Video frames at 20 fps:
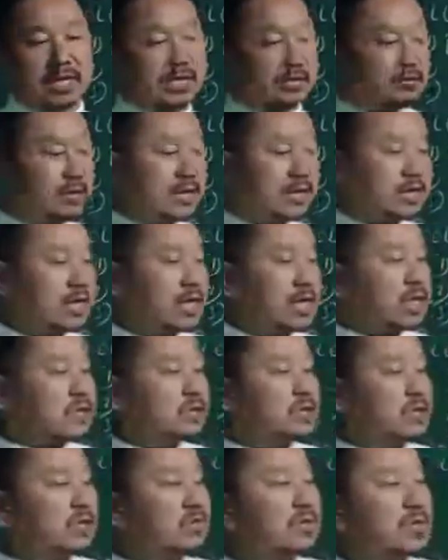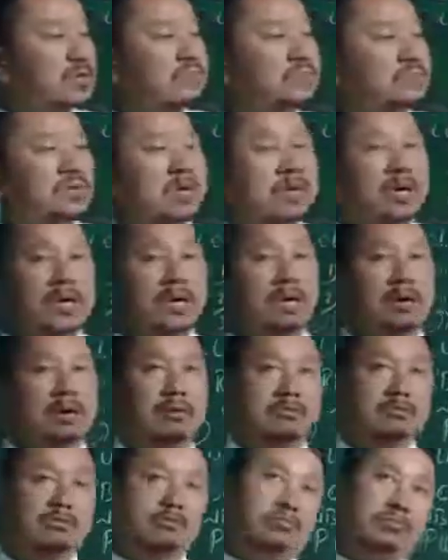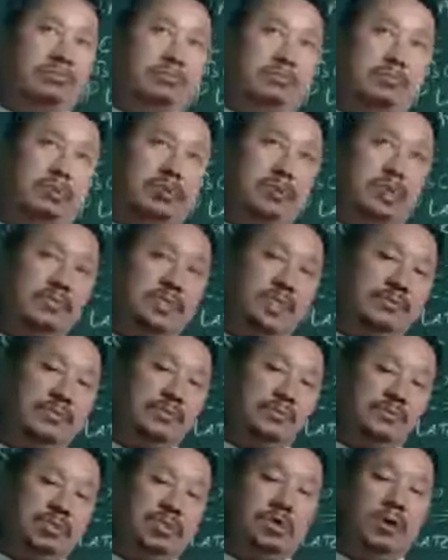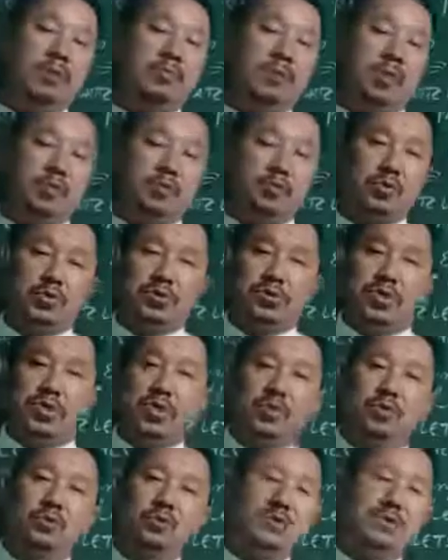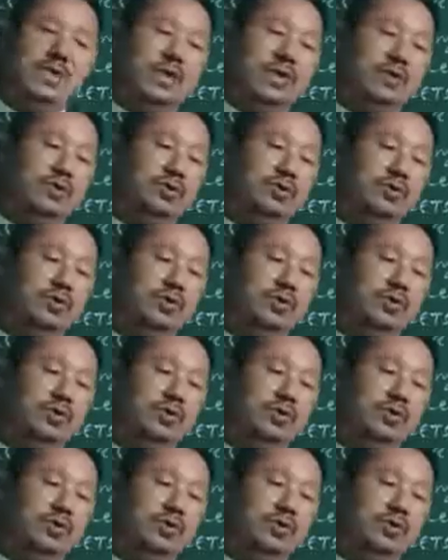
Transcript: That's why sometimes we come across the news that,